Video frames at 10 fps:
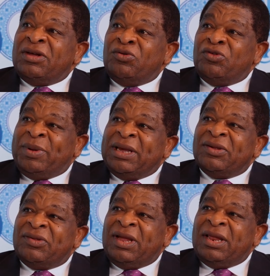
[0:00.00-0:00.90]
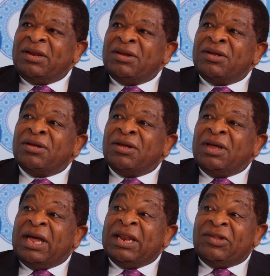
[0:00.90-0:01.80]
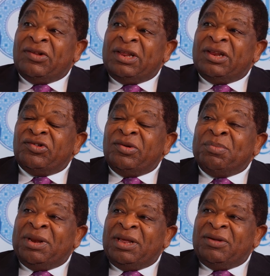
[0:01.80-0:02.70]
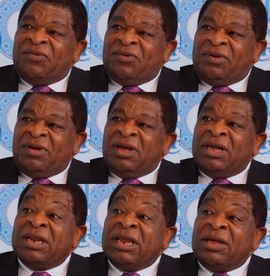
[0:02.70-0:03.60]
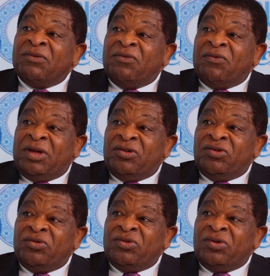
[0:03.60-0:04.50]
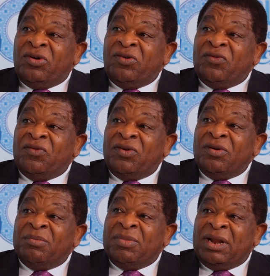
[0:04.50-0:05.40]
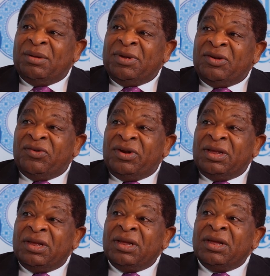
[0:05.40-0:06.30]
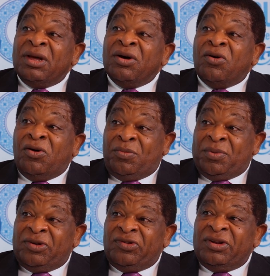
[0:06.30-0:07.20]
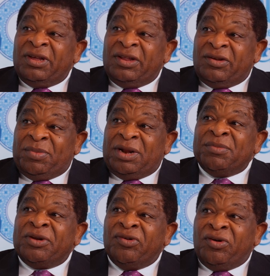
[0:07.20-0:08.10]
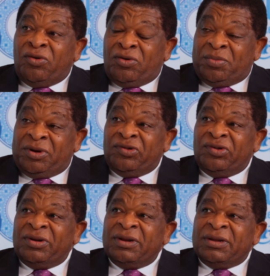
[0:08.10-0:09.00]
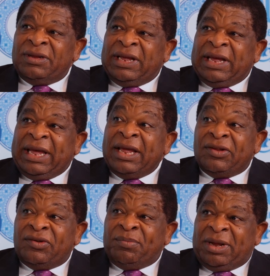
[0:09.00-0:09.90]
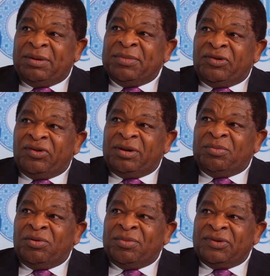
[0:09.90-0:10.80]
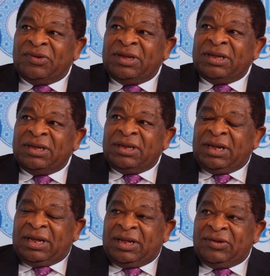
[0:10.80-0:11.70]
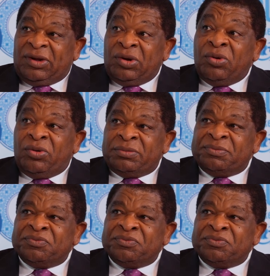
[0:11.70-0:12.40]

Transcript: Uzbekistan and its leadership believe in the virtues of parliamentary cooperation, inter-parliamentary cooperation, and parliamentary diplomacy as a whole.